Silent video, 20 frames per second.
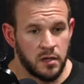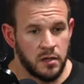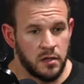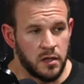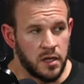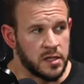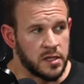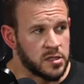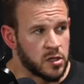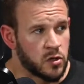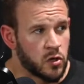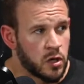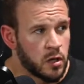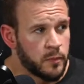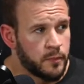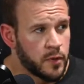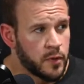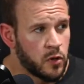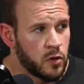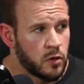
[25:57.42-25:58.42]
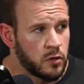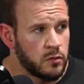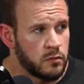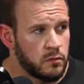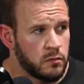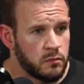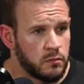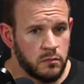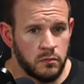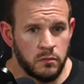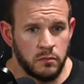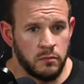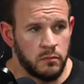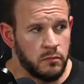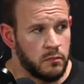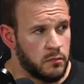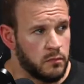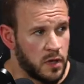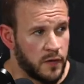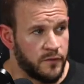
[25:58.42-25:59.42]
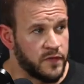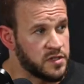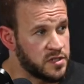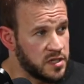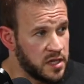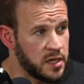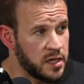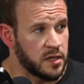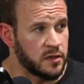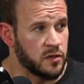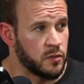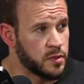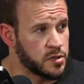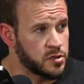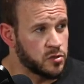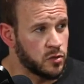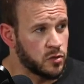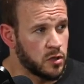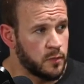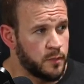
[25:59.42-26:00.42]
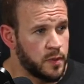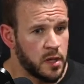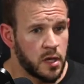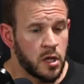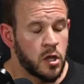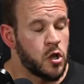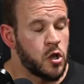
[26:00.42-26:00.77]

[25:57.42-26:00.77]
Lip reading: Is it going to build a physique into Mr. Olympia?